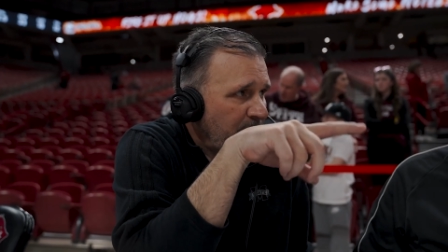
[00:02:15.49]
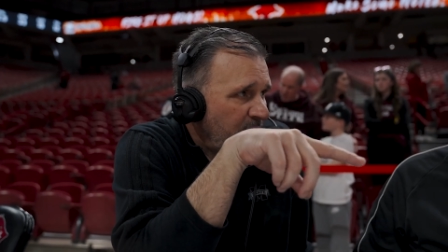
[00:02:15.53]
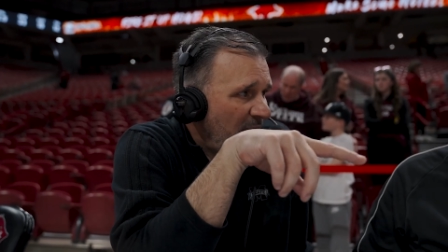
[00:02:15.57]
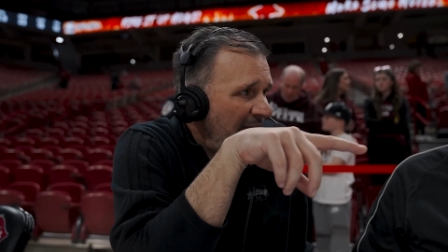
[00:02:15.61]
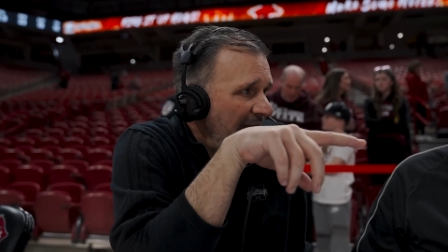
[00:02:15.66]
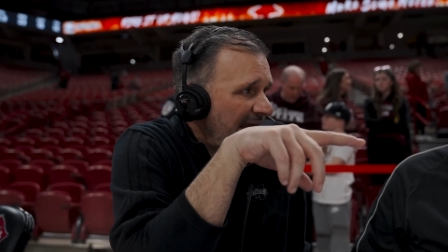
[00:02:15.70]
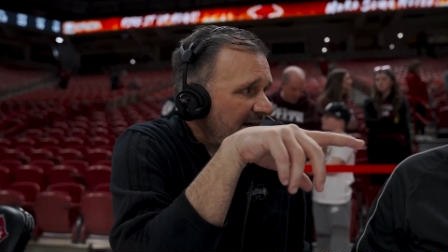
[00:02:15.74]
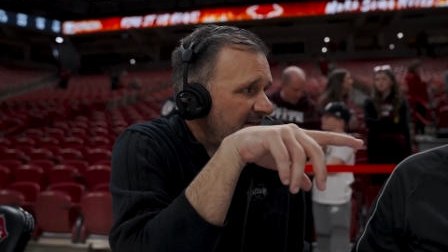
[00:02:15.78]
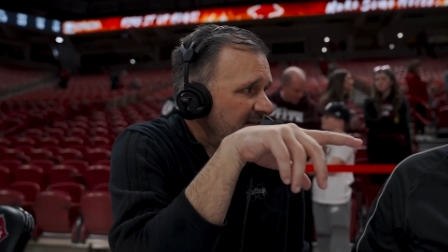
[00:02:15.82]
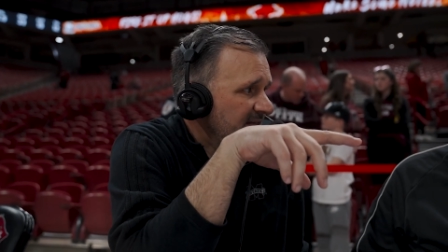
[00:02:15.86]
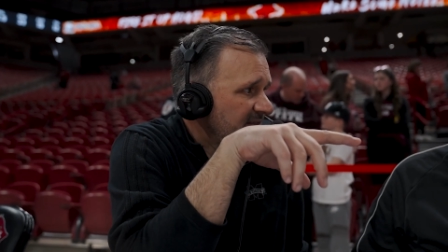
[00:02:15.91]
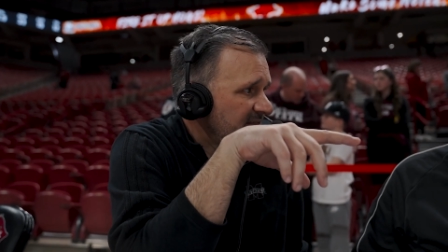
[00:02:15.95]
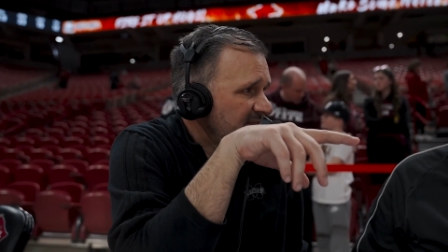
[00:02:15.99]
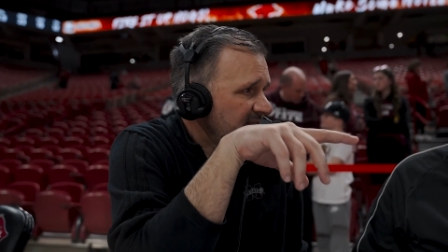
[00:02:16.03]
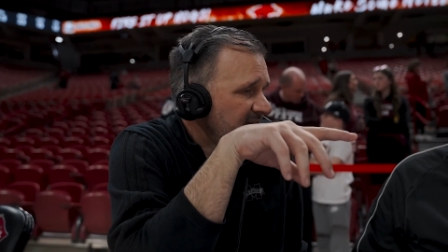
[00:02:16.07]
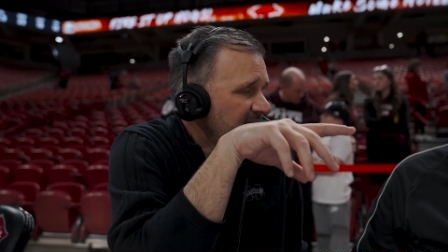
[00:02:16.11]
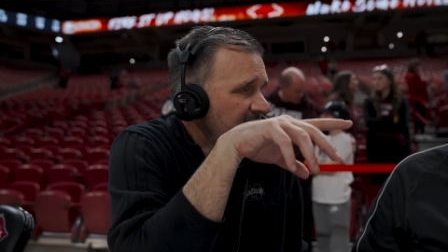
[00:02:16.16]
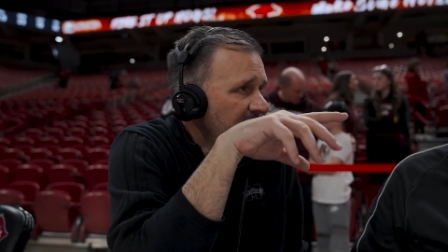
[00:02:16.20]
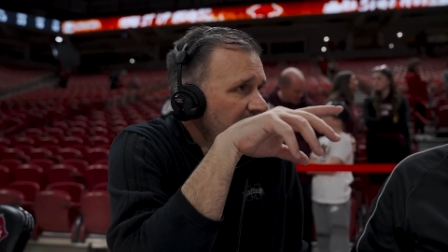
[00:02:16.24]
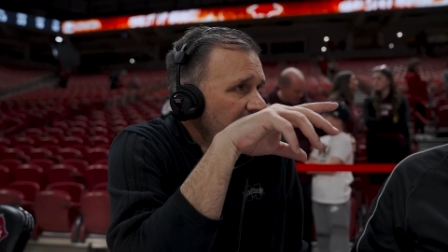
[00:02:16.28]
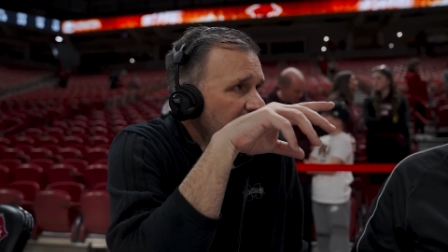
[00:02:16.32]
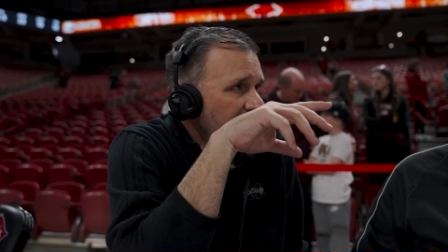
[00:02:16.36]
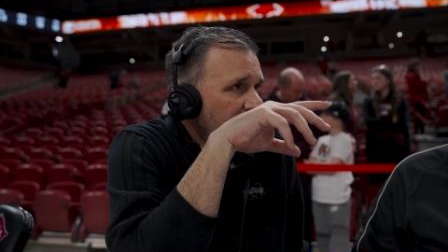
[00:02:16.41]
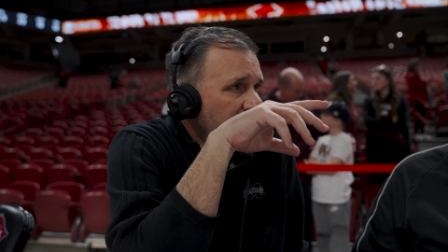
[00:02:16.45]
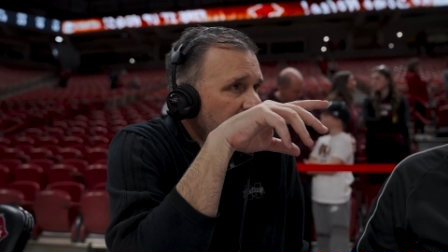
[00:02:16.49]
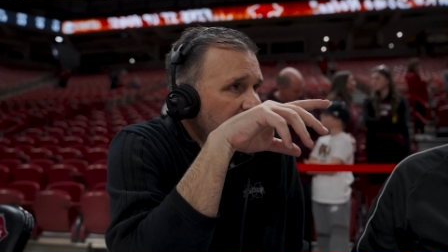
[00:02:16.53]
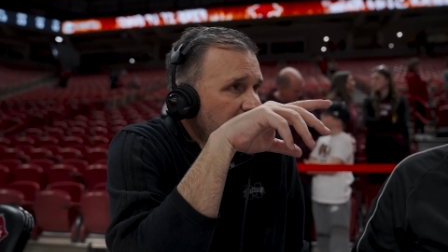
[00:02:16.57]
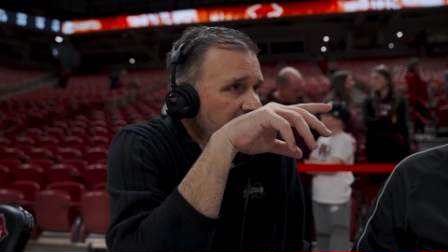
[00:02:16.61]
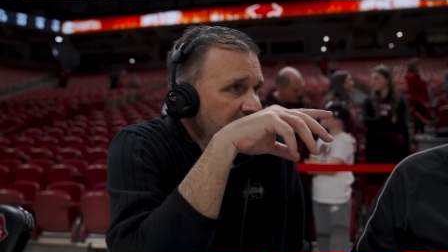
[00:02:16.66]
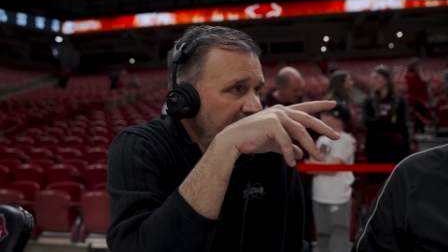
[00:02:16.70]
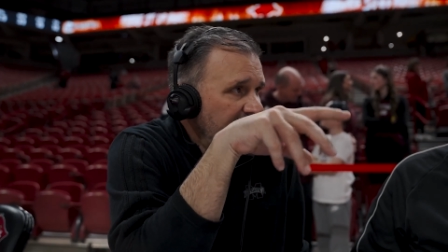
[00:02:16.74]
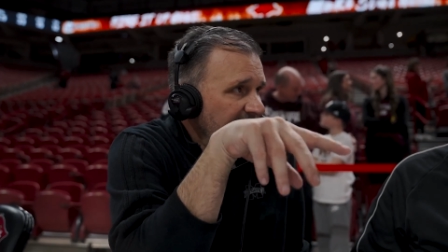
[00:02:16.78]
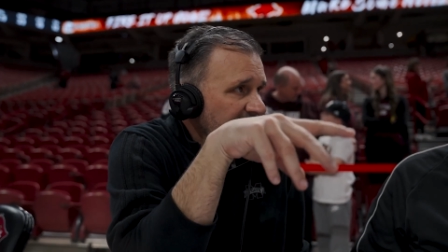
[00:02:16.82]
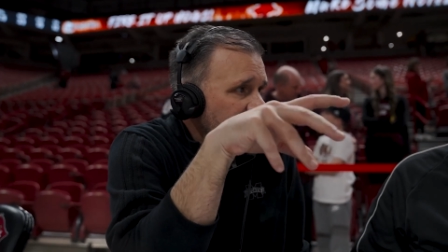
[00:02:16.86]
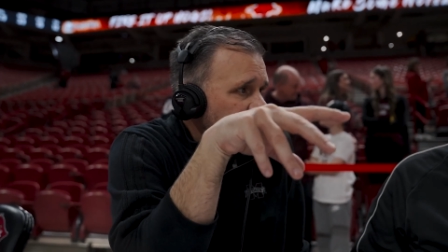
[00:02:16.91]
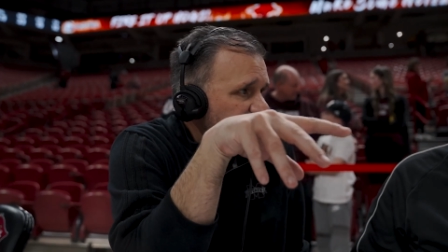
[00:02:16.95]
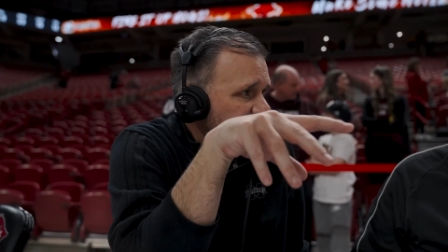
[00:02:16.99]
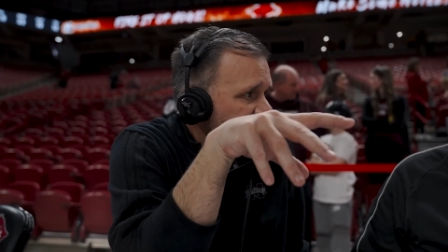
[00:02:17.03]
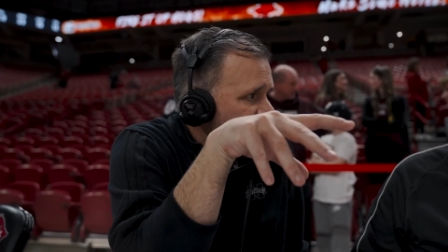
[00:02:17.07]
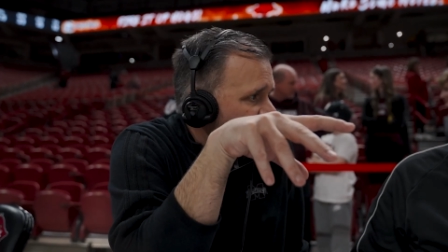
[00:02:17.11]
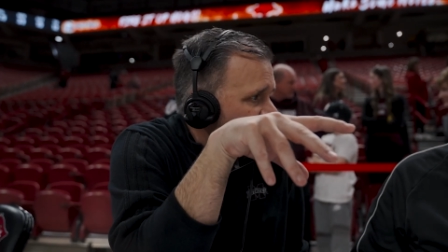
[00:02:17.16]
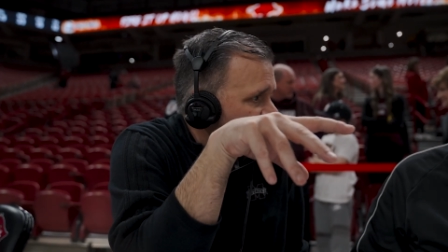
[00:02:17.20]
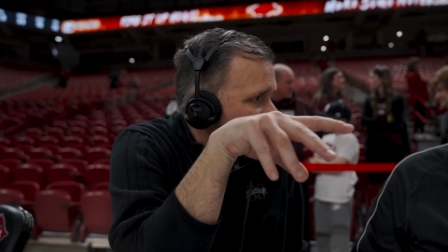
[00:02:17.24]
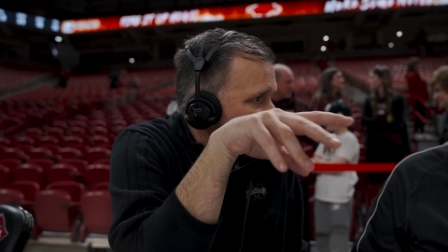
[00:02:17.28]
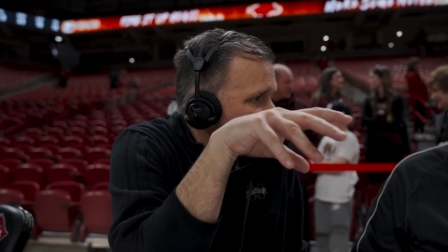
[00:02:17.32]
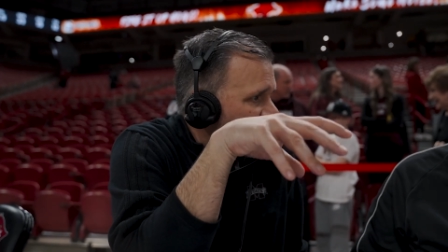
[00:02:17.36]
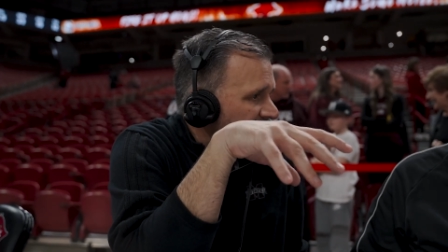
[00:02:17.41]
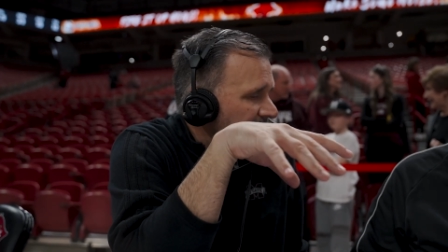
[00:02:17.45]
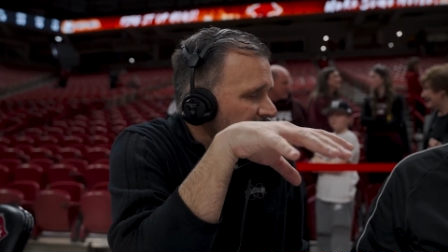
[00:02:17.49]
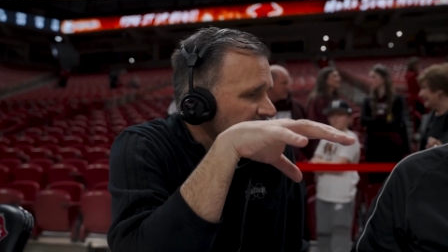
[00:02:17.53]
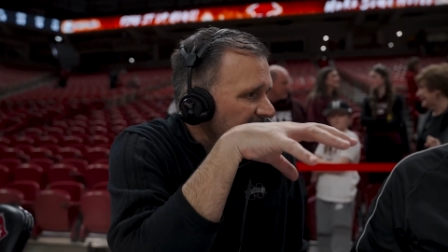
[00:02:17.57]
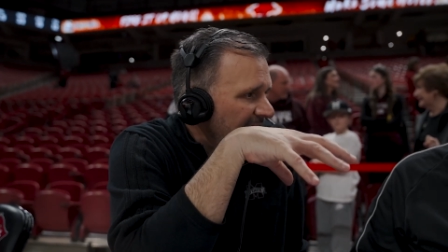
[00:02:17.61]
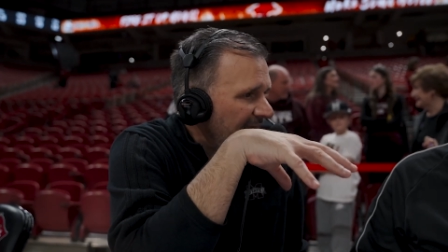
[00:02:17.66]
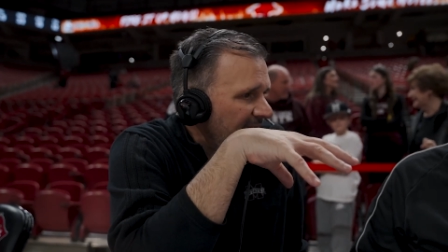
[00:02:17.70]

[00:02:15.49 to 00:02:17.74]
practice leading up to this game.